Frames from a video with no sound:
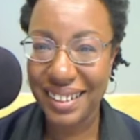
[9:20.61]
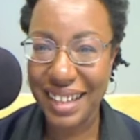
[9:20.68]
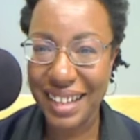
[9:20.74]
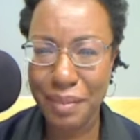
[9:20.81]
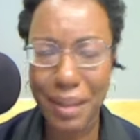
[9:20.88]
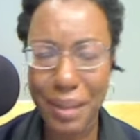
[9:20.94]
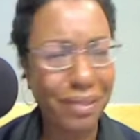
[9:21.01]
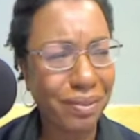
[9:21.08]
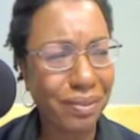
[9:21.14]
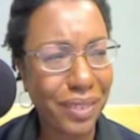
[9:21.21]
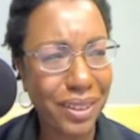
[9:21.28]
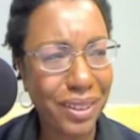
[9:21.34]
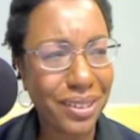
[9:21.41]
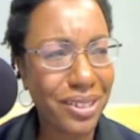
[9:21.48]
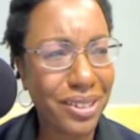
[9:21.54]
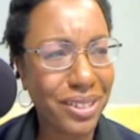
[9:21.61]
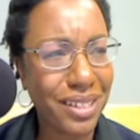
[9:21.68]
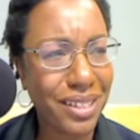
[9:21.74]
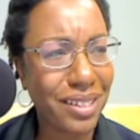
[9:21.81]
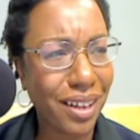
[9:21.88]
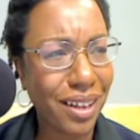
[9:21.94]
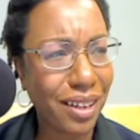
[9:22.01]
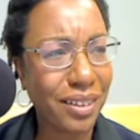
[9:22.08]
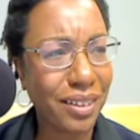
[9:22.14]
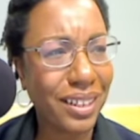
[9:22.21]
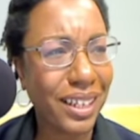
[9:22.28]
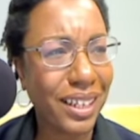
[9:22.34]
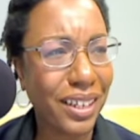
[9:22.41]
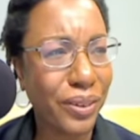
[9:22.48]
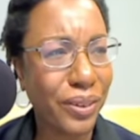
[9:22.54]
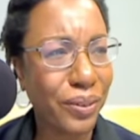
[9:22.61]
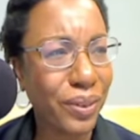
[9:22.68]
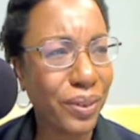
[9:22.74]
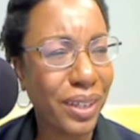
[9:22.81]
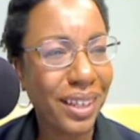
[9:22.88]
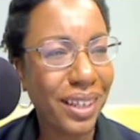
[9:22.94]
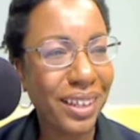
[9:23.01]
Um, I've heard there's that song, you know,